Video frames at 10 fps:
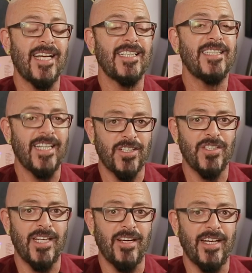Daddy
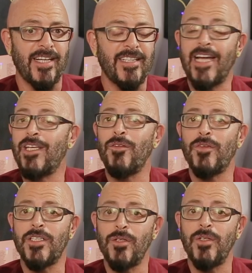Dictionary. Thank you
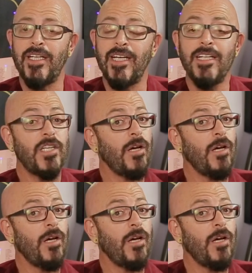for tuning in.